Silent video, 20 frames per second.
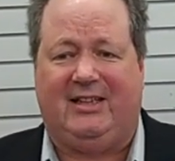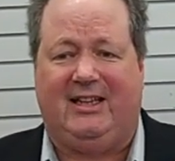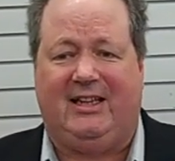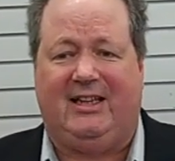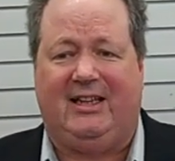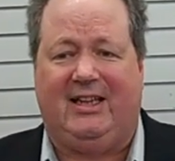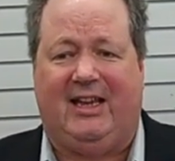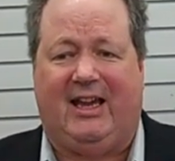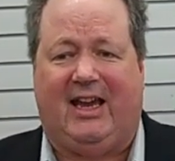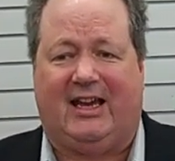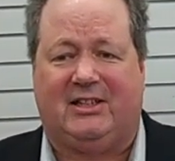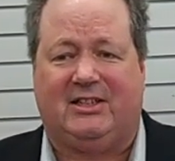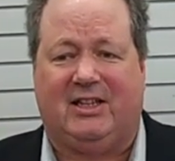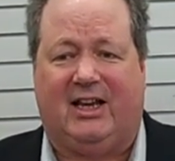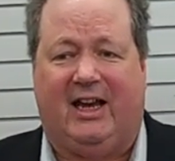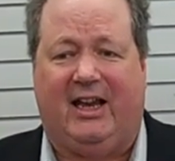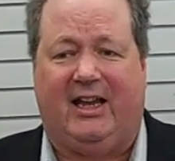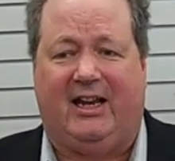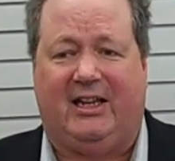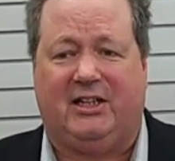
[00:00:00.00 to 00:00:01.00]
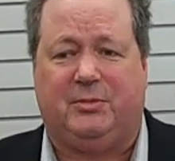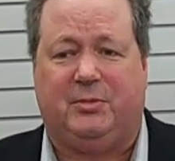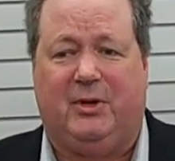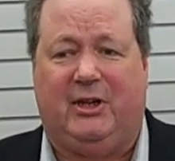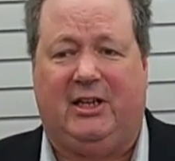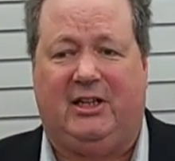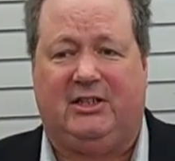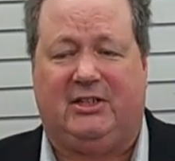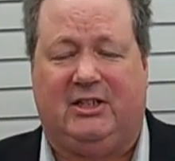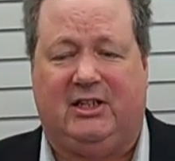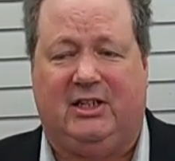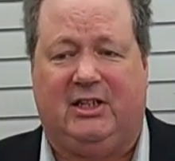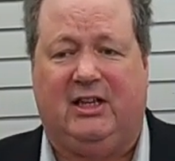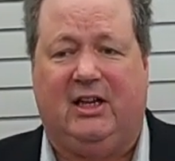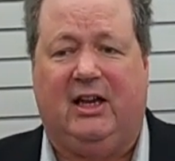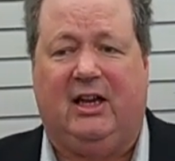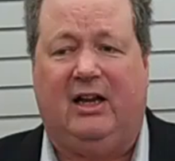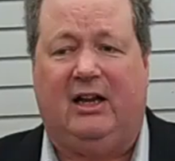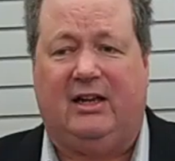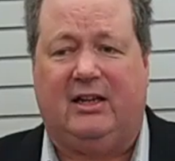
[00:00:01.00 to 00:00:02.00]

T-E-X-I-N-S-P-E-C